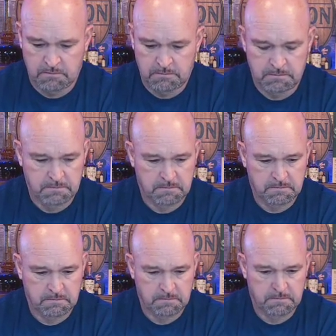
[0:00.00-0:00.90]

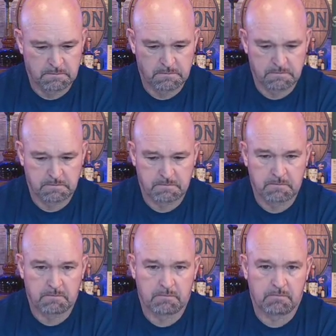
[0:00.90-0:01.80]

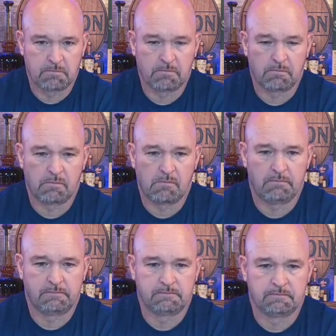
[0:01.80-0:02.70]

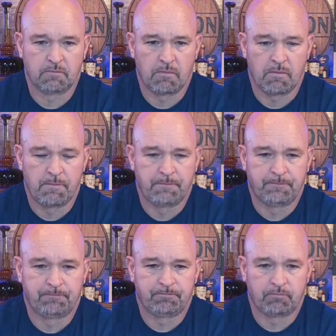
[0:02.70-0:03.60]

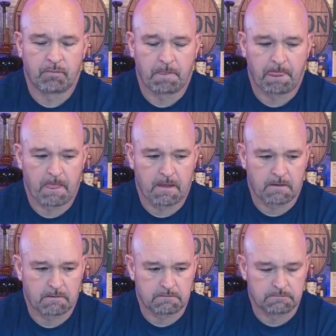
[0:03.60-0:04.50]

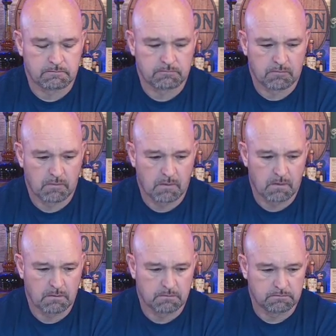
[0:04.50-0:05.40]

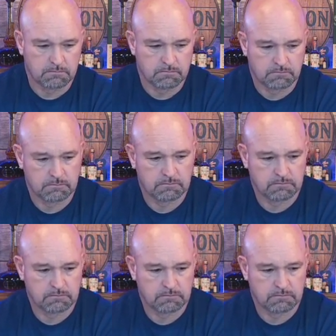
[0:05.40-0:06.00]
No words are spoken by the person on screen.